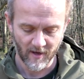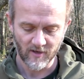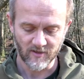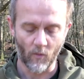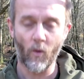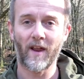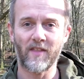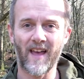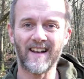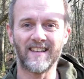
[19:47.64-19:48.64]
So what
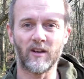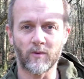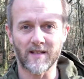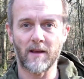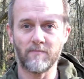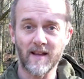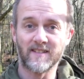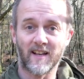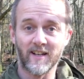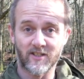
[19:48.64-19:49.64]
I then did was I
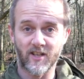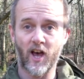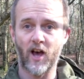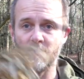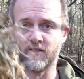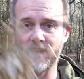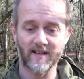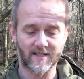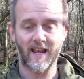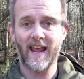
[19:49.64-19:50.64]
basically turned
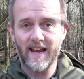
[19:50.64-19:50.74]
this